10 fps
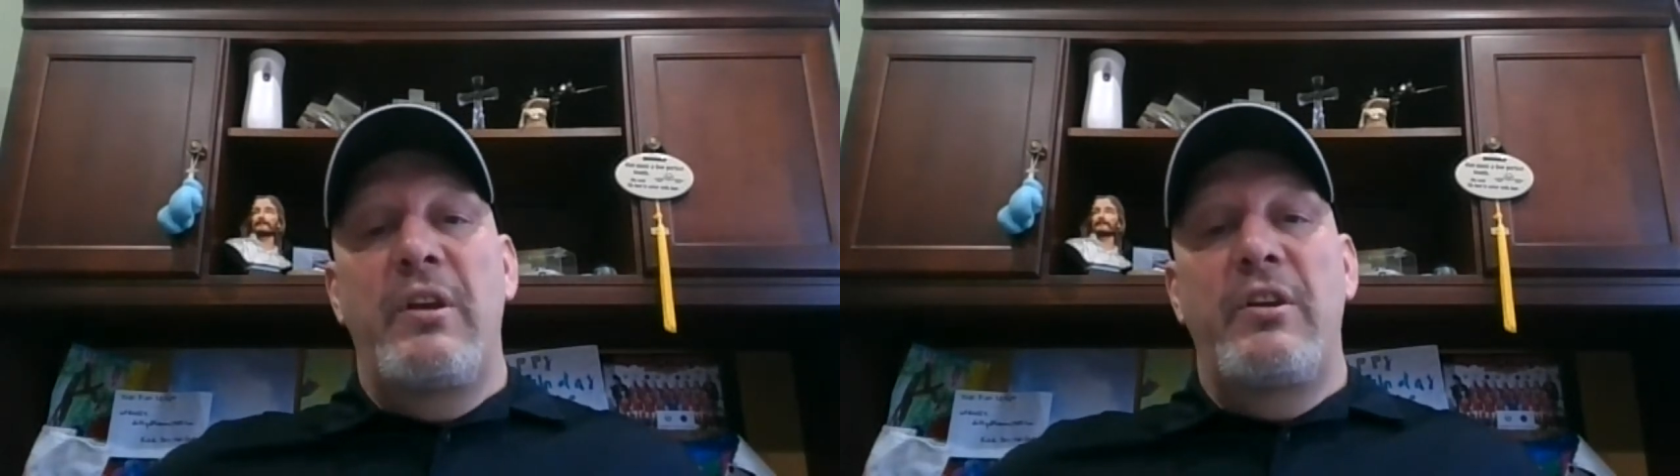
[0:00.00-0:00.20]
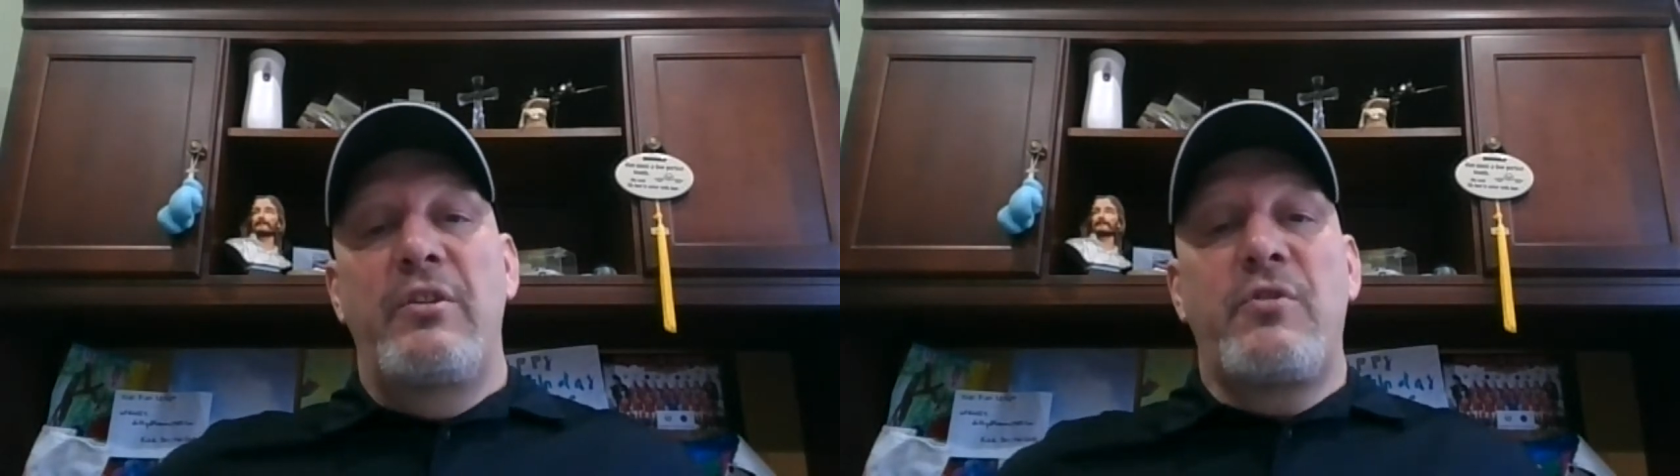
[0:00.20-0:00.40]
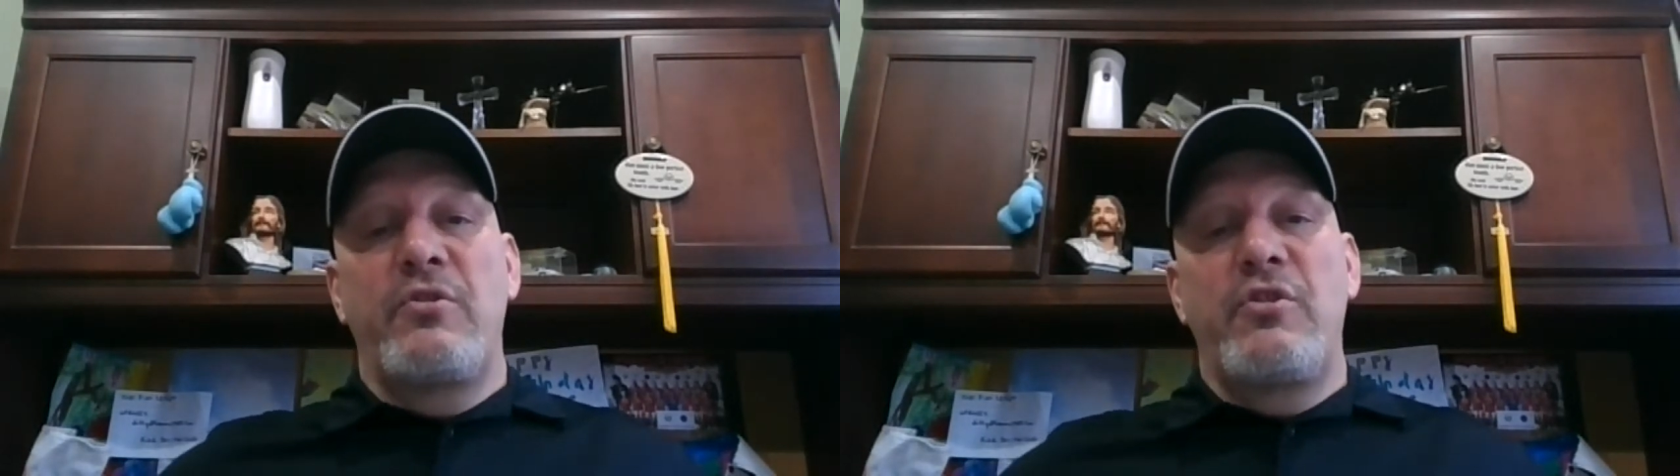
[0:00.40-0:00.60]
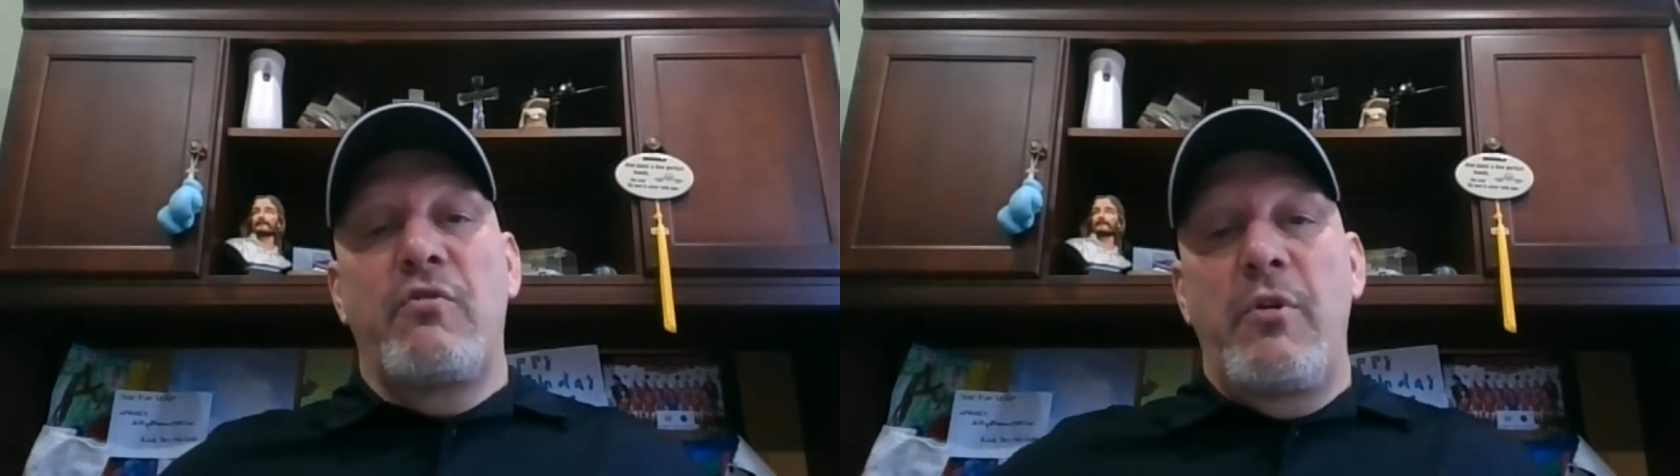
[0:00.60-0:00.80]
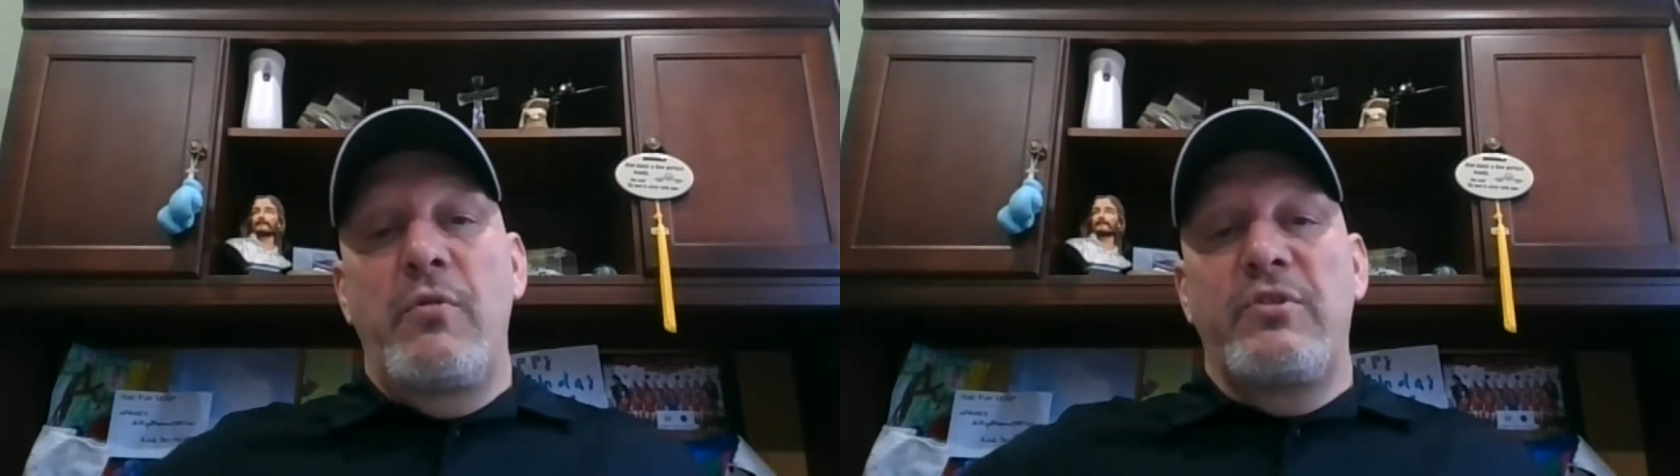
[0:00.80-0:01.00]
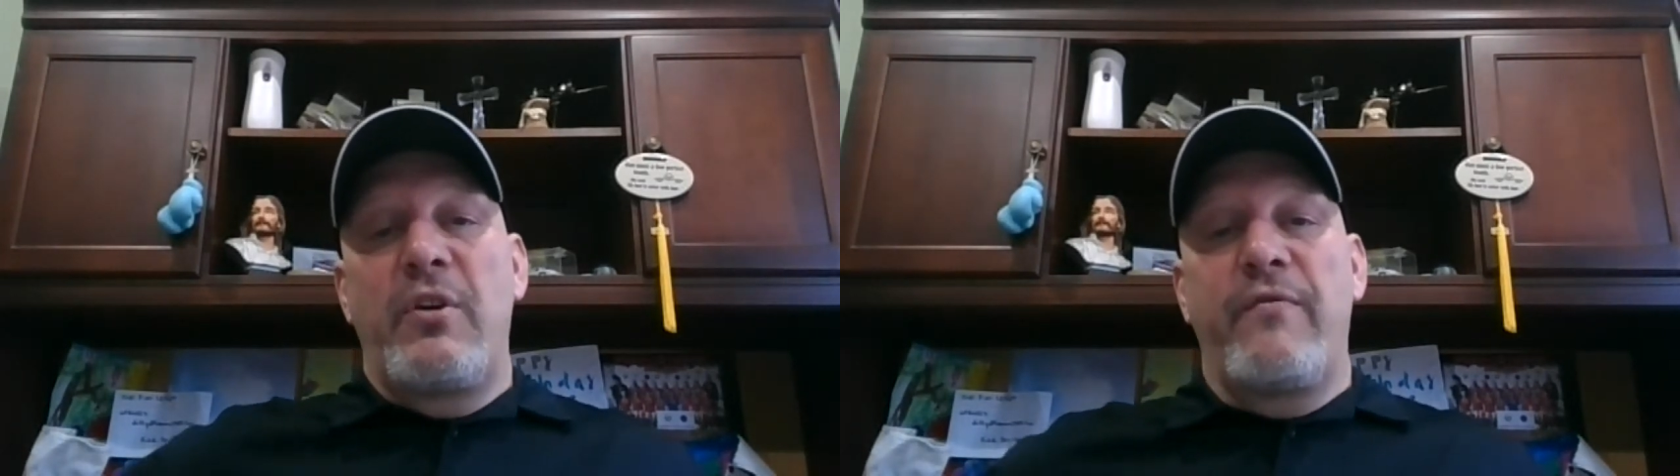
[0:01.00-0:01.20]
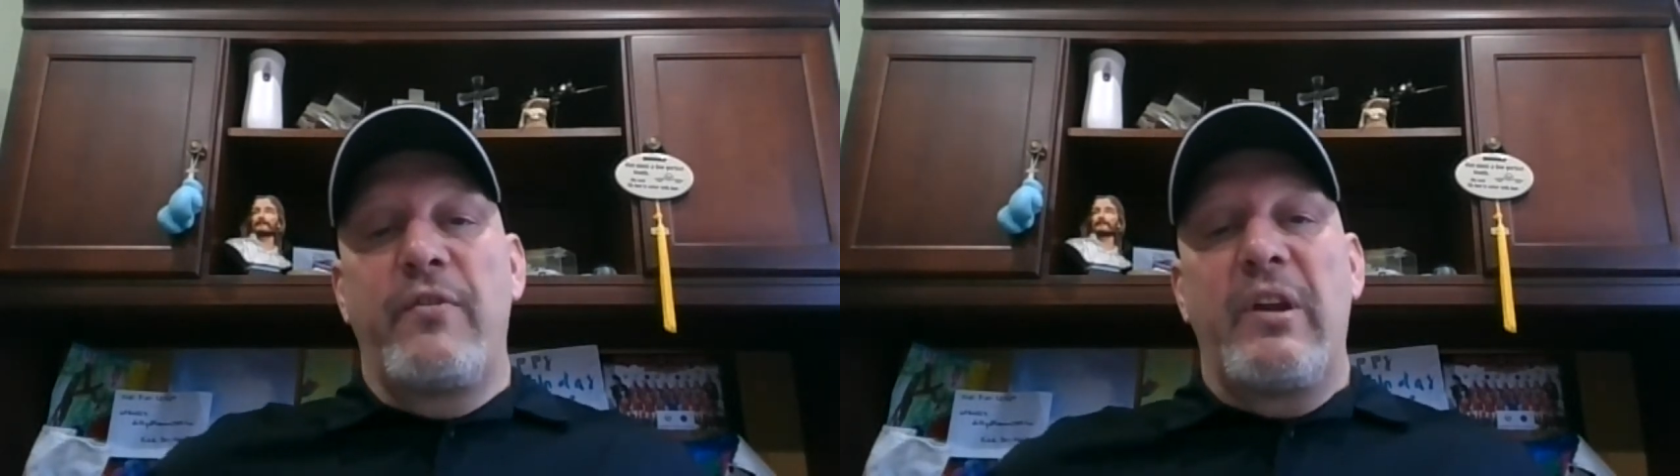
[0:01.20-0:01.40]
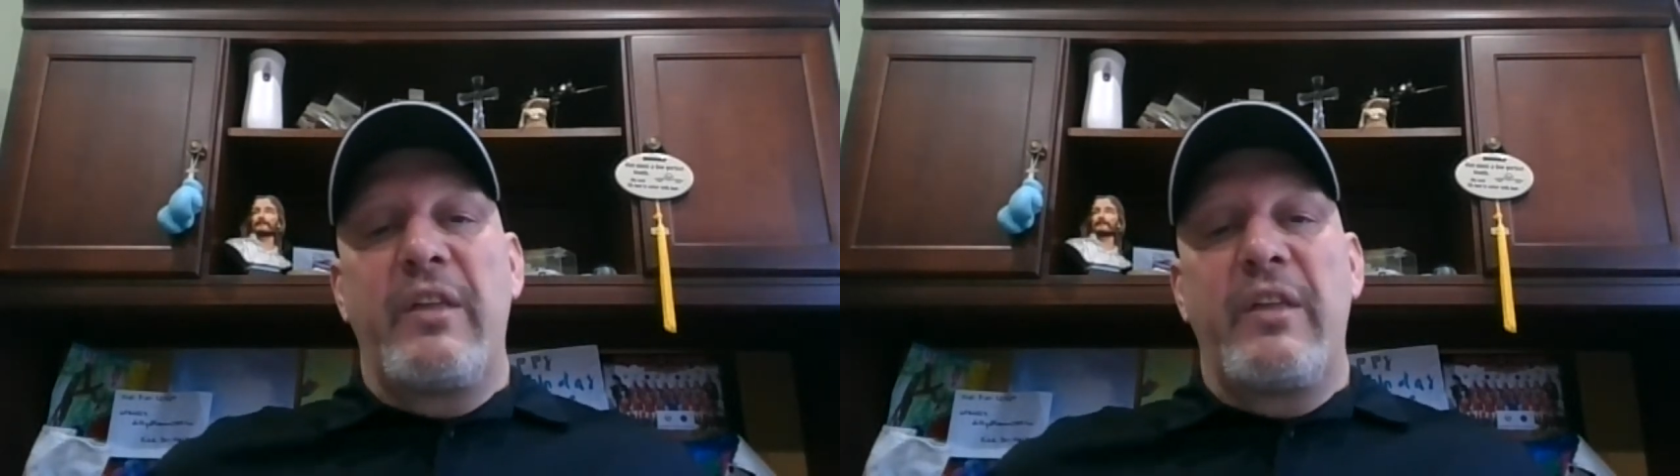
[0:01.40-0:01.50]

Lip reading: you saw General Motors, they offered,